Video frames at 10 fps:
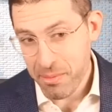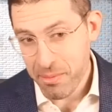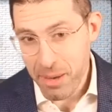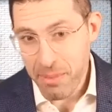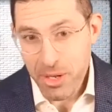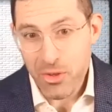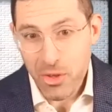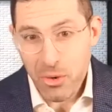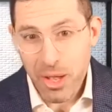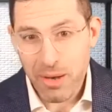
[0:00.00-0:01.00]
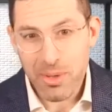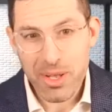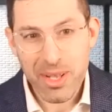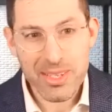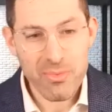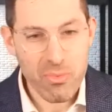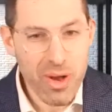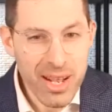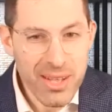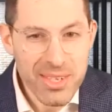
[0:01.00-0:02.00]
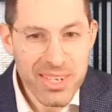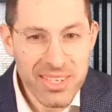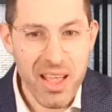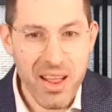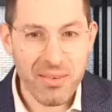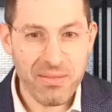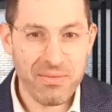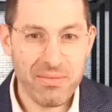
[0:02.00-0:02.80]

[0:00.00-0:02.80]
But I'm going to do it, because what else is there?